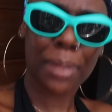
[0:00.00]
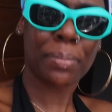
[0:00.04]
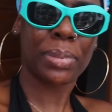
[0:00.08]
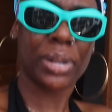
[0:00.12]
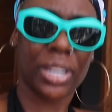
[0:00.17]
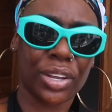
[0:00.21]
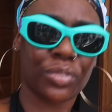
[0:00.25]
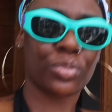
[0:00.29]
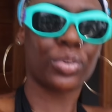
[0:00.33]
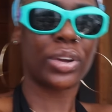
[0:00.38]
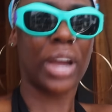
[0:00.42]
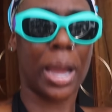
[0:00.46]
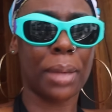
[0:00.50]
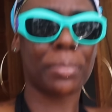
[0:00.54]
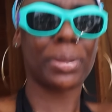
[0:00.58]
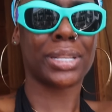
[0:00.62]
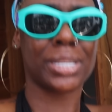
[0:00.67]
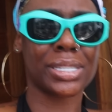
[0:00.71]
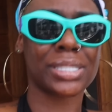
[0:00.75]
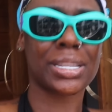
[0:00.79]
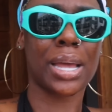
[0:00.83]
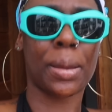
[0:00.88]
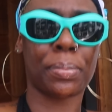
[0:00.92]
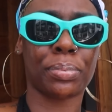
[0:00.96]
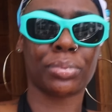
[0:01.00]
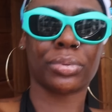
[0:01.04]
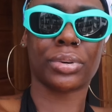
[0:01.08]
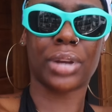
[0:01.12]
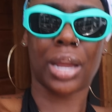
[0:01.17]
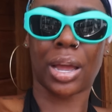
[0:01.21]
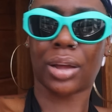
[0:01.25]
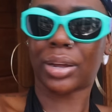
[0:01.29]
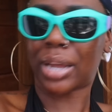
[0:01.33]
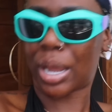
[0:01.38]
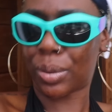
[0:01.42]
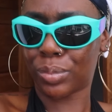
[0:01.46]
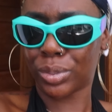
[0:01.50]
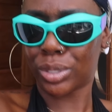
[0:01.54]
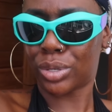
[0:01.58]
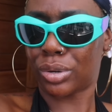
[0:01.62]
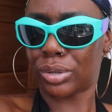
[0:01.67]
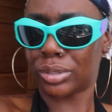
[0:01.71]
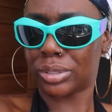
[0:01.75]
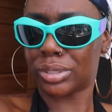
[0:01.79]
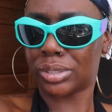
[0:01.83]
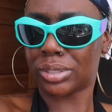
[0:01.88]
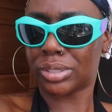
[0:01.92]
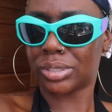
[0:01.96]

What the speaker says: I believe we can make this happen now. Can we not?